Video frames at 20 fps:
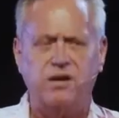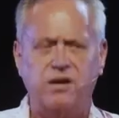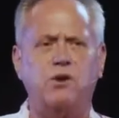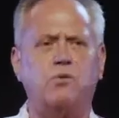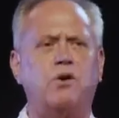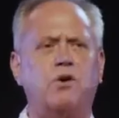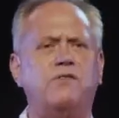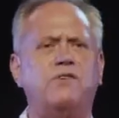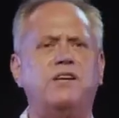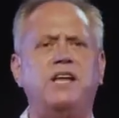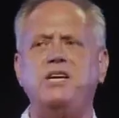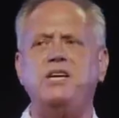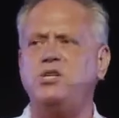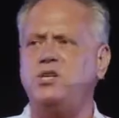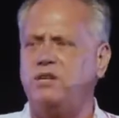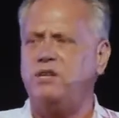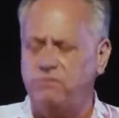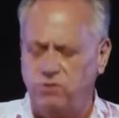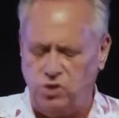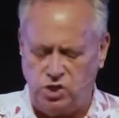Your
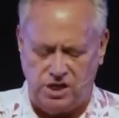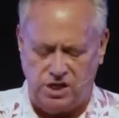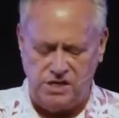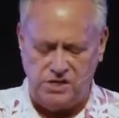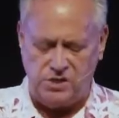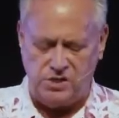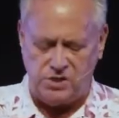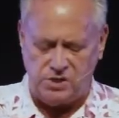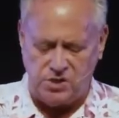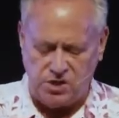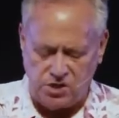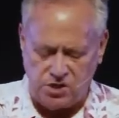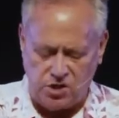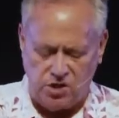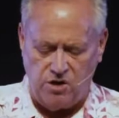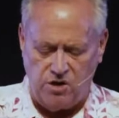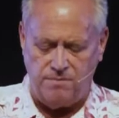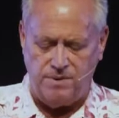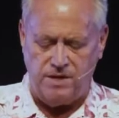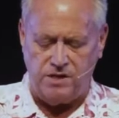revelation of Jesus
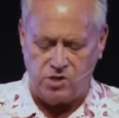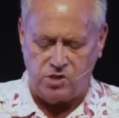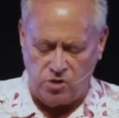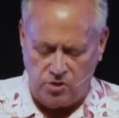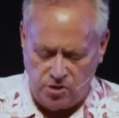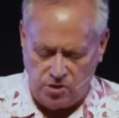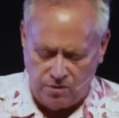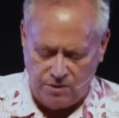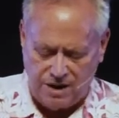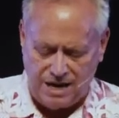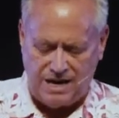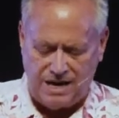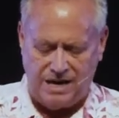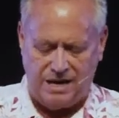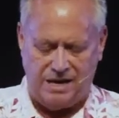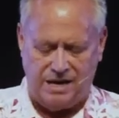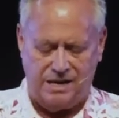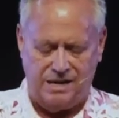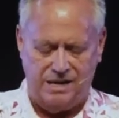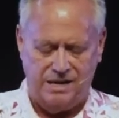determines who you
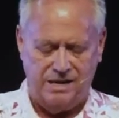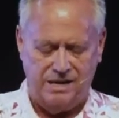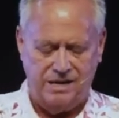are,